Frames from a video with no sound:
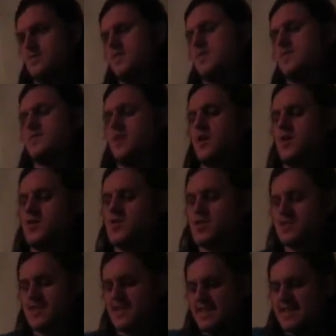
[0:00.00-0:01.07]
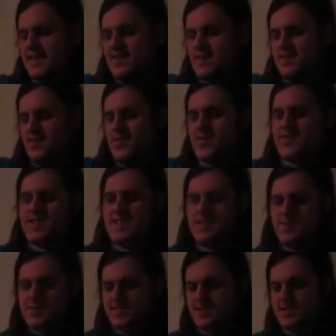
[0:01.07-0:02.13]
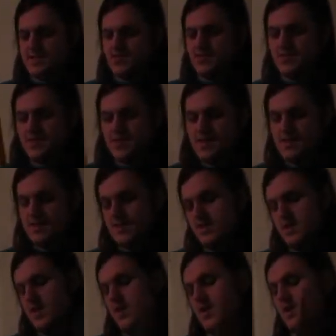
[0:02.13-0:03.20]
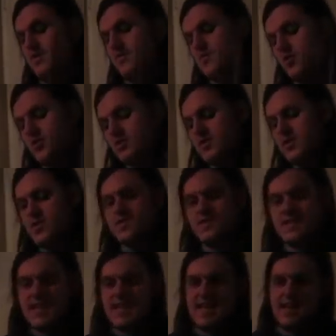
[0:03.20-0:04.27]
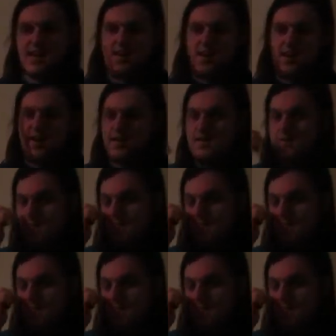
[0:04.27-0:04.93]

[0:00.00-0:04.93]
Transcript: So you can see there in the 15 we start to reveal enough quarter notes to get our